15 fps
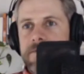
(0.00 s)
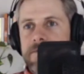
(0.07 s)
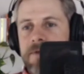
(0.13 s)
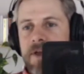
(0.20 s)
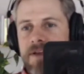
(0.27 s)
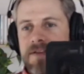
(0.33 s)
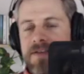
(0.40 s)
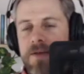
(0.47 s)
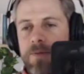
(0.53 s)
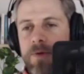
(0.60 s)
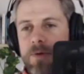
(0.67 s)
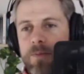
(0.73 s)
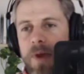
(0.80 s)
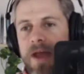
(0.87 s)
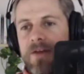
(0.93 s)
and stepping
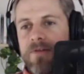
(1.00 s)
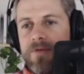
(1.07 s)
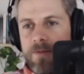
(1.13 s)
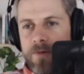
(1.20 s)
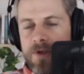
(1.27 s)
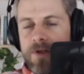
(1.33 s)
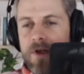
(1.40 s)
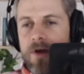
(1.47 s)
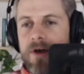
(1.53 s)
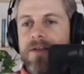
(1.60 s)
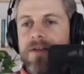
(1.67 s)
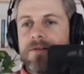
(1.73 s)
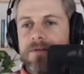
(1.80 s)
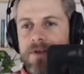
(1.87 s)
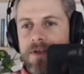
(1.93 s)
back from the light
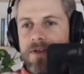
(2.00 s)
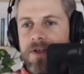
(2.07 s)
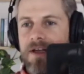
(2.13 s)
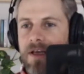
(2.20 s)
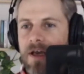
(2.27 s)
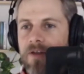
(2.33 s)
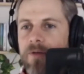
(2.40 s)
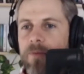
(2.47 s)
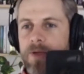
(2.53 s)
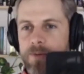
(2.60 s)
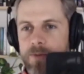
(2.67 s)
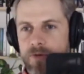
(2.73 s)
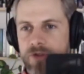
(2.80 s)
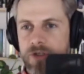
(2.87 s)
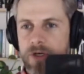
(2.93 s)
and letting other
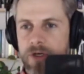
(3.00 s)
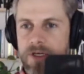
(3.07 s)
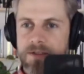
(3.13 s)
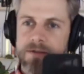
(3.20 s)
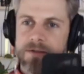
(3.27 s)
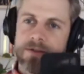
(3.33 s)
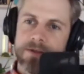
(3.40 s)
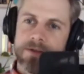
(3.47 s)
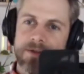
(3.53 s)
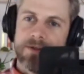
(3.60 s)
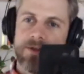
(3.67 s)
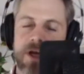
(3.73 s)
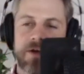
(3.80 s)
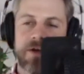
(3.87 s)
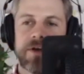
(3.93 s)
people shine, you
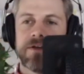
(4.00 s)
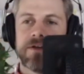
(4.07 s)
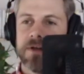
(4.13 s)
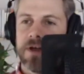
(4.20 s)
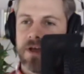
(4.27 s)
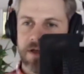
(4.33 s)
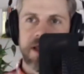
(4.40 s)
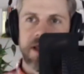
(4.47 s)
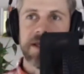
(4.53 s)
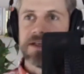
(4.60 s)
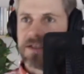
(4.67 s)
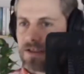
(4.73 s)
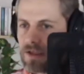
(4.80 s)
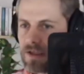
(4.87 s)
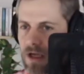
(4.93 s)
know, and
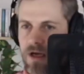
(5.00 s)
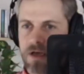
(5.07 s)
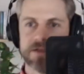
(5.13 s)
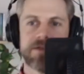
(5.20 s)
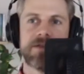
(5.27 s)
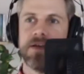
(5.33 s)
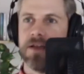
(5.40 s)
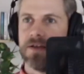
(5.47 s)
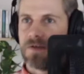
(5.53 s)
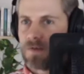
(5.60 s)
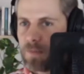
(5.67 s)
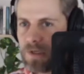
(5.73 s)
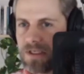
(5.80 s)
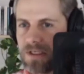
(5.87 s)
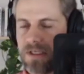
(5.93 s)
eating last and
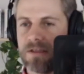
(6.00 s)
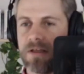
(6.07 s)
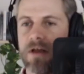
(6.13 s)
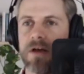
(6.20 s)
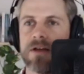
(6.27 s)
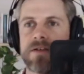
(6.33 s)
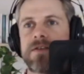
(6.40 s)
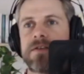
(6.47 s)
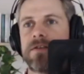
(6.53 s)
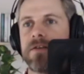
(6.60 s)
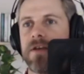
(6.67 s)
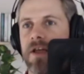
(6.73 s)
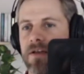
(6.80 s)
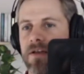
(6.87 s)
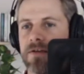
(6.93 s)
speaking last,
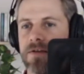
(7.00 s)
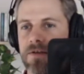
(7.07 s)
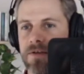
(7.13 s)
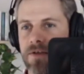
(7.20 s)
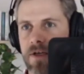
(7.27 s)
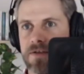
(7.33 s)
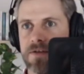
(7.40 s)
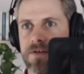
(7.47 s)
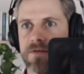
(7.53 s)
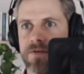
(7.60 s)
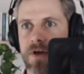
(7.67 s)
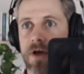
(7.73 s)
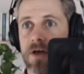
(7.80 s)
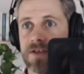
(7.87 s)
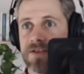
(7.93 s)
and, you know, sort of
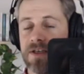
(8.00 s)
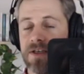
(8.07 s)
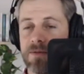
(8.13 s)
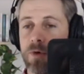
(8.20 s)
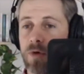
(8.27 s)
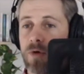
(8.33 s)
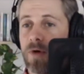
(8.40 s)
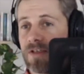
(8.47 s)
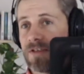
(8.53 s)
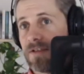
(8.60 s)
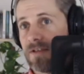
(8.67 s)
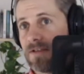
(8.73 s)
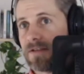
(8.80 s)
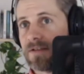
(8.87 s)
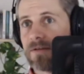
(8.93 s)
asking more
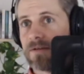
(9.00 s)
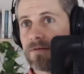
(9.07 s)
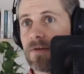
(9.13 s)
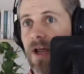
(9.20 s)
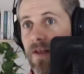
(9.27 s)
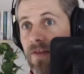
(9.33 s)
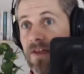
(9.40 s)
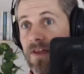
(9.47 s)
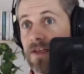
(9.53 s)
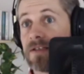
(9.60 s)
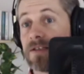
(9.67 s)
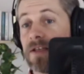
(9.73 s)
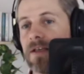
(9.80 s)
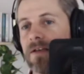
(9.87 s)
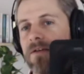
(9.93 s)
questions and then
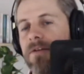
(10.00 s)
listening.